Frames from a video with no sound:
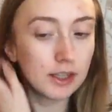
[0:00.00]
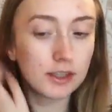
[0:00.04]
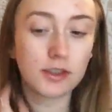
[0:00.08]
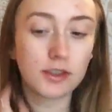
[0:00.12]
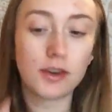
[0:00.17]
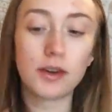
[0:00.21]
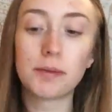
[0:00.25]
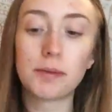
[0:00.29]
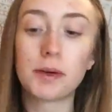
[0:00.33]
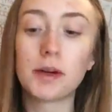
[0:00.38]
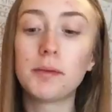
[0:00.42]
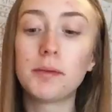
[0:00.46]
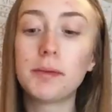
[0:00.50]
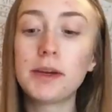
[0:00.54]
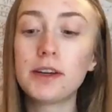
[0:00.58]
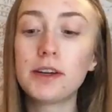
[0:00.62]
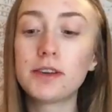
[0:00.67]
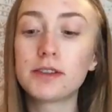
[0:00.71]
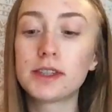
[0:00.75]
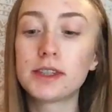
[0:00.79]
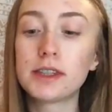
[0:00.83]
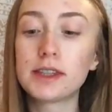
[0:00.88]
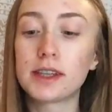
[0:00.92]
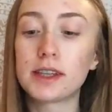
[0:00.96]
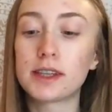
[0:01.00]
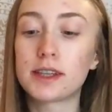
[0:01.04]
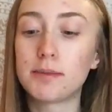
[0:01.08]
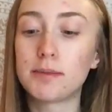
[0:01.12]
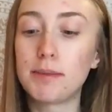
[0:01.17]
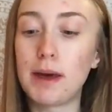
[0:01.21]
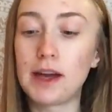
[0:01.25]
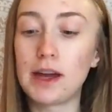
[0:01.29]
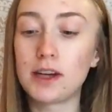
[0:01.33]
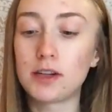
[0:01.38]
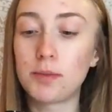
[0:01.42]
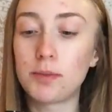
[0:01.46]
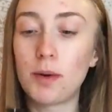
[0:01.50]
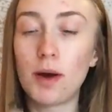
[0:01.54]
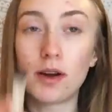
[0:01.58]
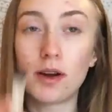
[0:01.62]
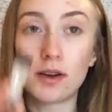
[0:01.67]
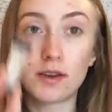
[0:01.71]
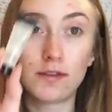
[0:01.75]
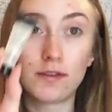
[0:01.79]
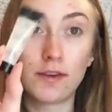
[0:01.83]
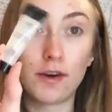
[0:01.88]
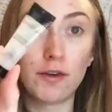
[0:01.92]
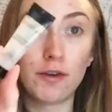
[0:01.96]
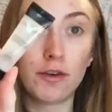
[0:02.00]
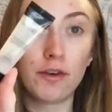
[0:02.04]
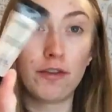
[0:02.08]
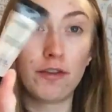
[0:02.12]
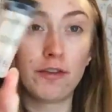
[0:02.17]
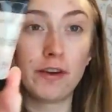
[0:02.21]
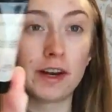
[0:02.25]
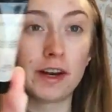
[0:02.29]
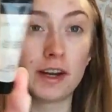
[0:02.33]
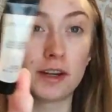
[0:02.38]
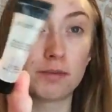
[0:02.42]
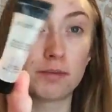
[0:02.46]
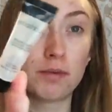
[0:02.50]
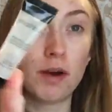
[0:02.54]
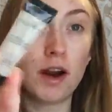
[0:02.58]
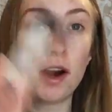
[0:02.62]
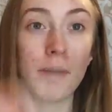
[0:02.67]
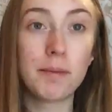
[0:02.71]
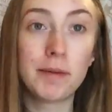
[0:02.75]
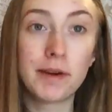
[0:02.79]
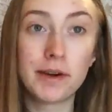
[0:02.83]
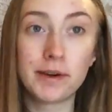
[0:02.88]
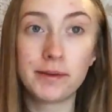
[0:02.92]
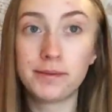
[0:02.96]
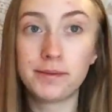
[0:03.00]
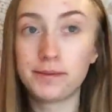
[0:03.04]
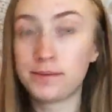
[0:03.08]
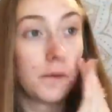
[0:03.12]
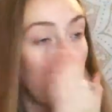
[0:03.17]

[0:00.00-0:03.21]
So I'm going to be using the Smashbox Photo Finish Primer.